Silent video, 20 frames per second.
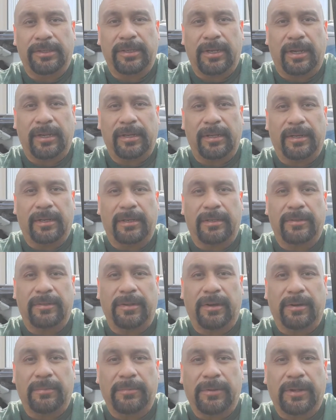chocolate at
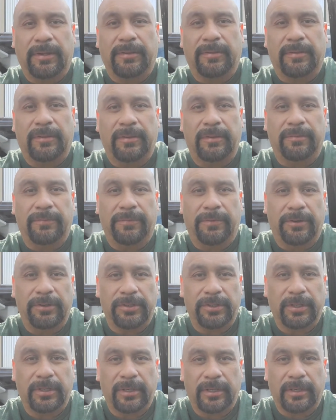Starbucks,
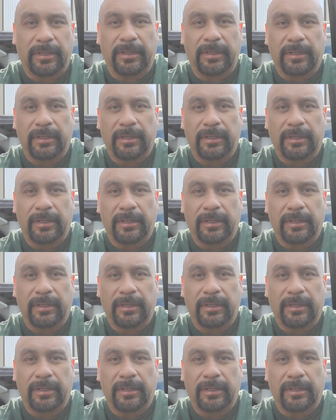unfortunately.